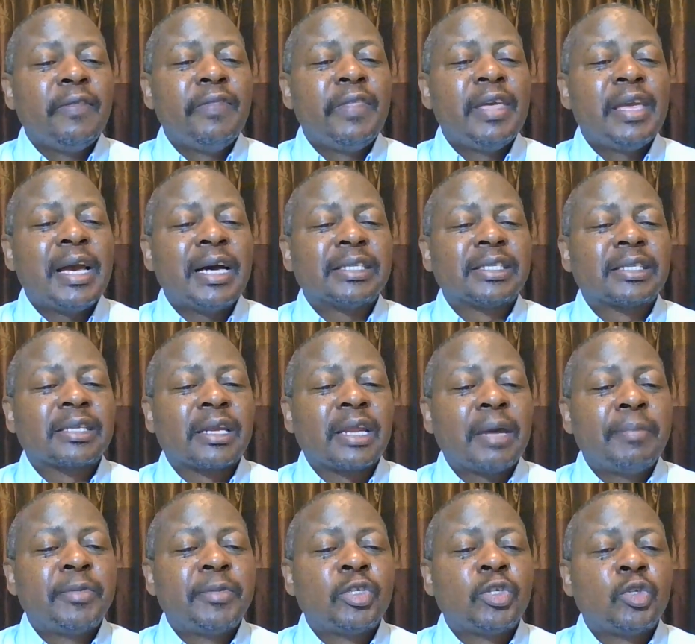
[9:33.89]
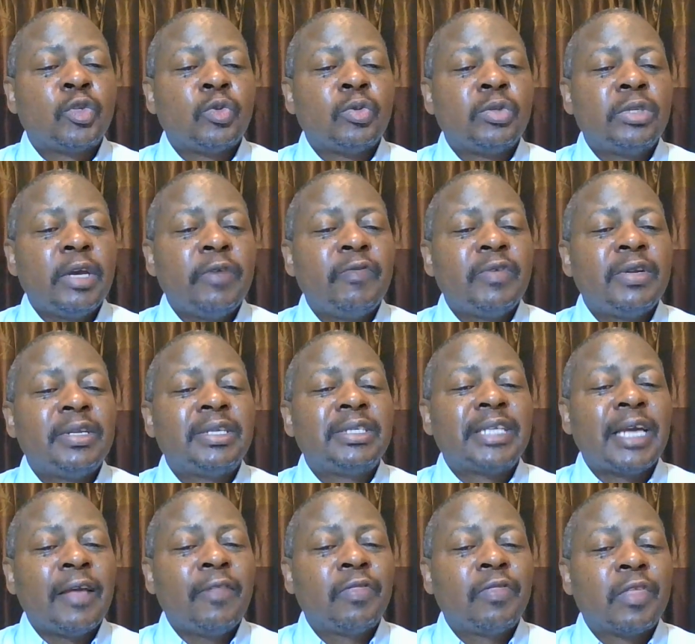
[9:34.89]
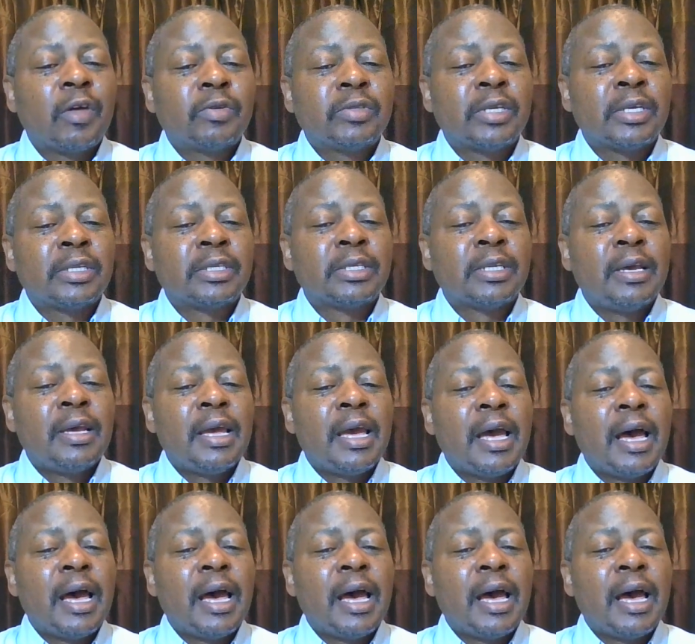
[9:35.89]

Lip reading: they ascribed to David 10,000,